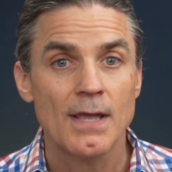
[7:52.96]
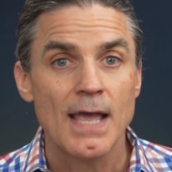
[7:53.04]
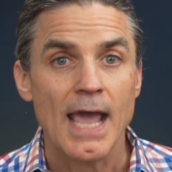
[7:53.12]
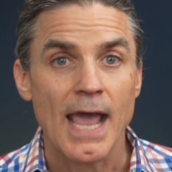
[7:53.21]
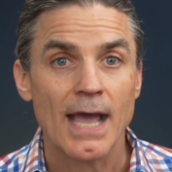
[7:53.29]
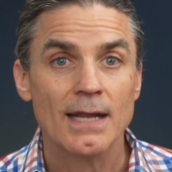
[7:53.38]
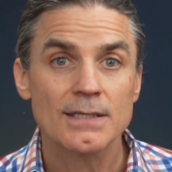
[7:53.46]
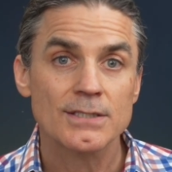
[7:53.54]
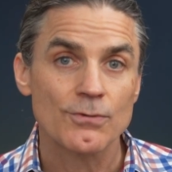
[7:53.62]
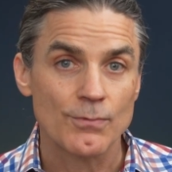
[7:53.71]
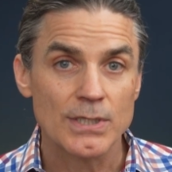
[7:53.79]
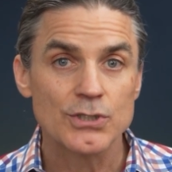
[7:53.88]
and
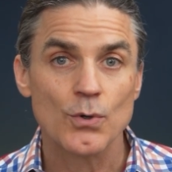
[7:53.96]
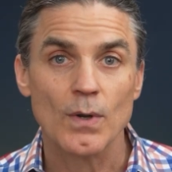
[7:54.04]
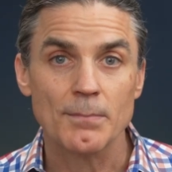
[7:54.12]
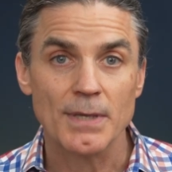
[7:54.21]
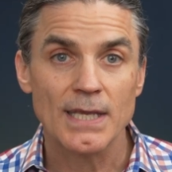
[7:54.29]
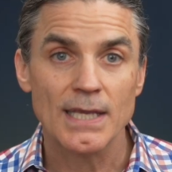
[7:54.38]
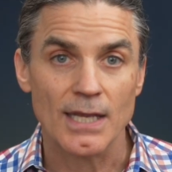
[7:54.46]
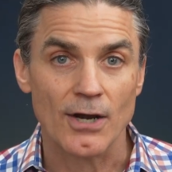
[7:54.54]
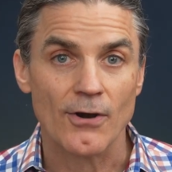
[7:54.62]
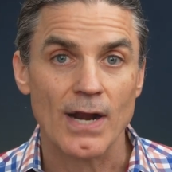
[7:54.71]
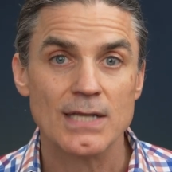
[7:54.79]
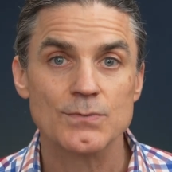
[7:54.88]
rejoin me
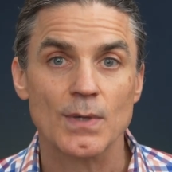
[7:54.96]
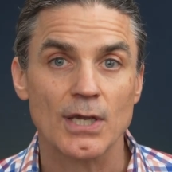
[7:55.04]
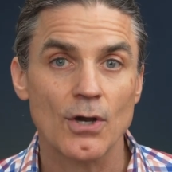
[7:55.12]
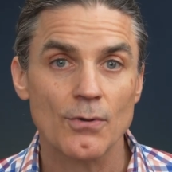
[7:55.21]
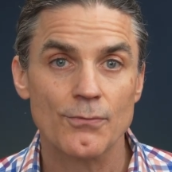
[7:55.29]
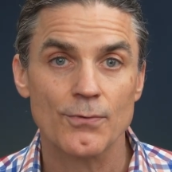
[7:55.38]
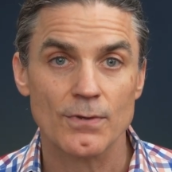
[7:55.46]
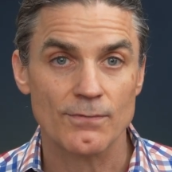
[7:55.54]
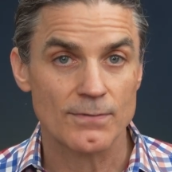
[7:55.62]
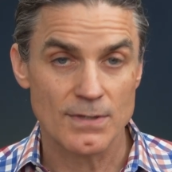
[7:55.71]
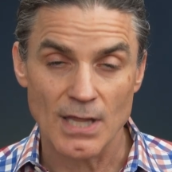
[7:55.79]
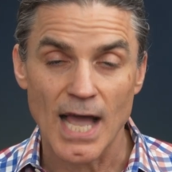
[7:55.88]
here as we go through
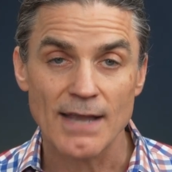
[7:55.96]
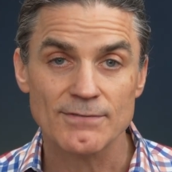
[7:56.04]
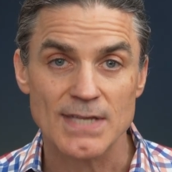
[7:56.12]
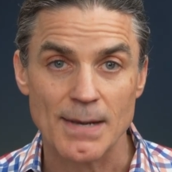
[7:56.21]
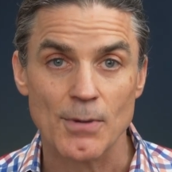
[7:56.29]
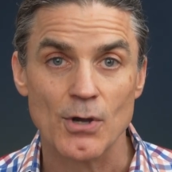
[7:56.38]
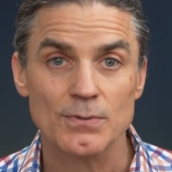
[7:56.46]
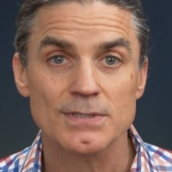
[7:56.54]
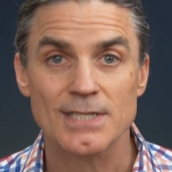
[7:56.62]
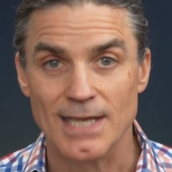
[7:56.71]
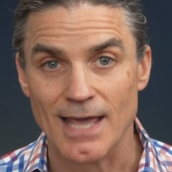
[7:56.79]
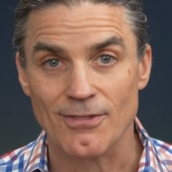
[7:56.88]
the live demo
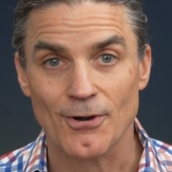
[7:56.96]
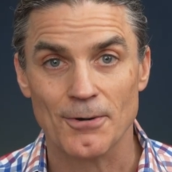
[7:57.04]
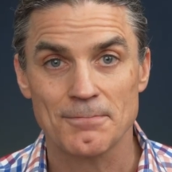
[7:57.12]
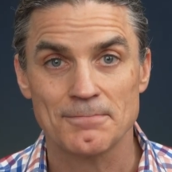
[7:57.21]
together.